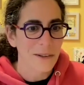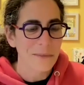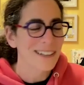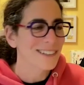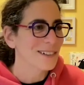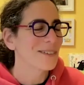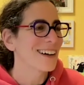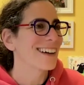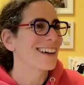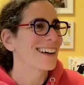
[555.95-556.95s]
so I'm not sure
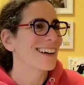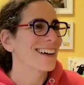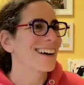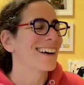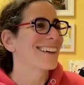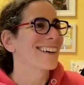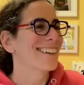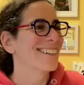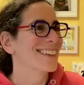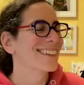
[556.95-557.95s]
why
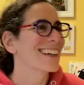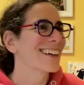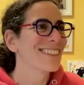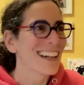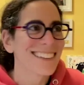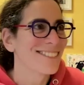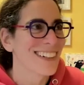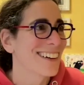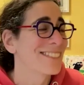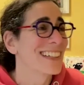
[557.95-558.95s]
or like I'm not as
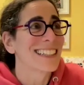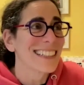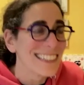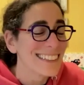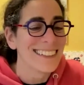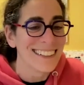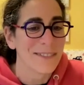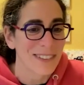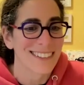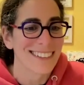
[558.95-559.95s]
very, I'm like the least sneaky
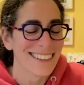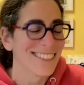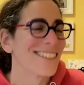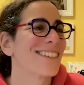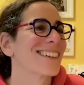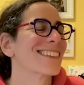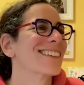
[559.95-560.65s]
person in the whole world.